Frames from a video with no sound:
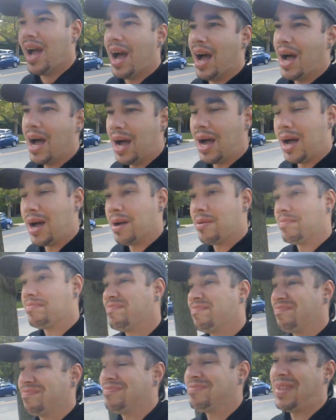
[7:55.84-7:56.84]
Uh,
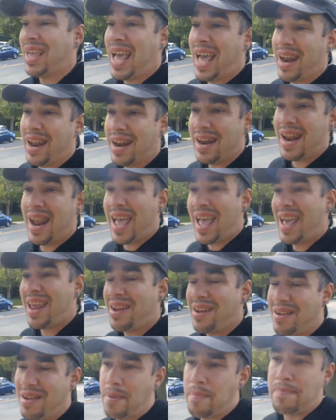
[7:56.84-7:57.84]
they had a
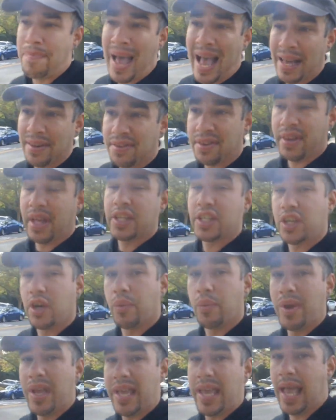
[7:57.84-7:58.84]
not a bad selection
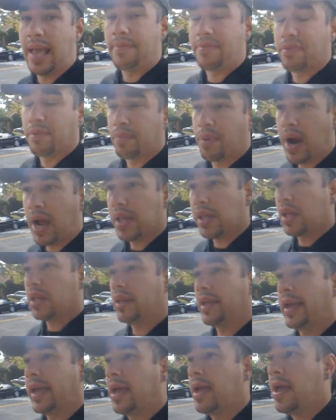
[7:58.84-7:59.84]
of Wii games,
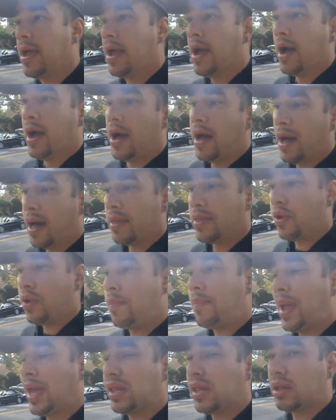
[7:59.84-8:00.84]
surprisingly. Uh,
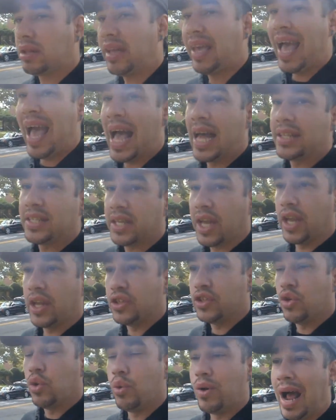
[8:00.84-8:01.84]
basically
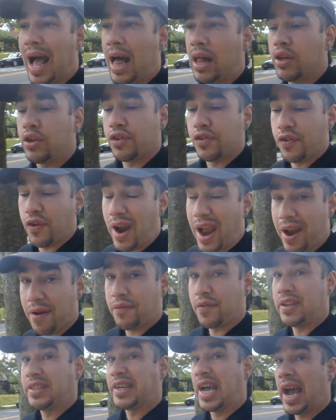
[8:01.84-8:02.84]
asking two dollars for
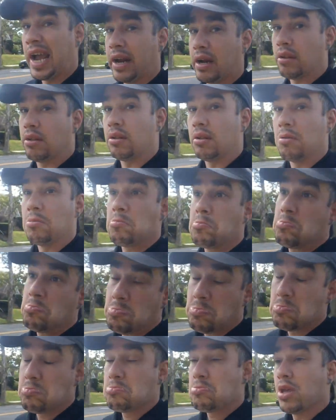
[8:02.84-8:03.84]
every title,
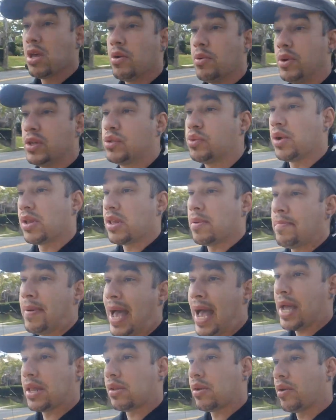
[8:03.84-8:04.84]
which wasn't
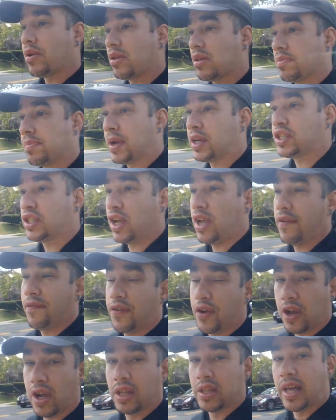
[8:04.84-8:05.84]
bad. So especially
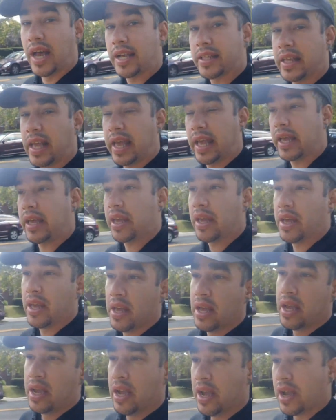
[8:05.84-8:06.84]
if you're collecting,
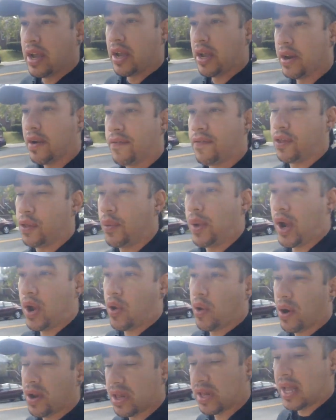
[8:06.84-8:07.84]
you know, for the Wii,
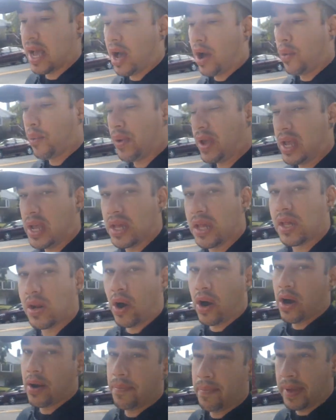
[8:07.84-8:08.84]
of course, now Wii is
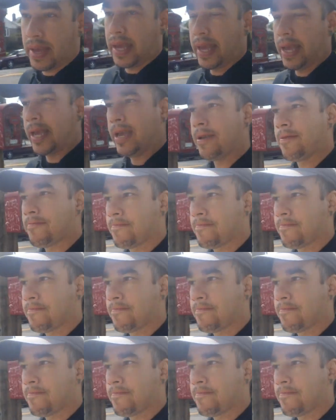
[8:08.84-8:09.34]
starting to be